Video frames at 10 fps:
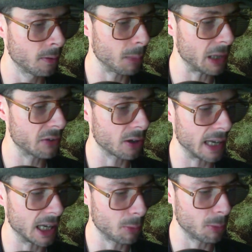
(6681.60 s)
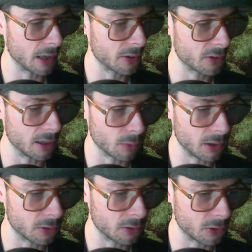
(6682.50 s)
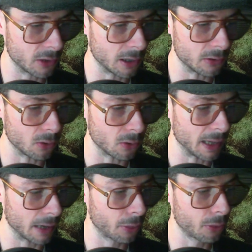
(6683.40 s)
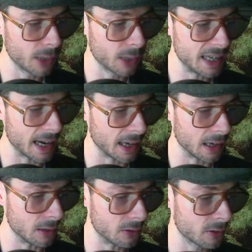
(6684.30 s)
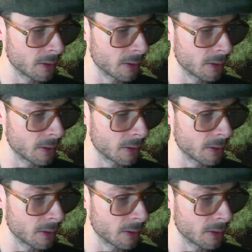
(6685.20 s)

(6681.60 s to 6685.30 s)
based on animal testing and research studies going back 3 decades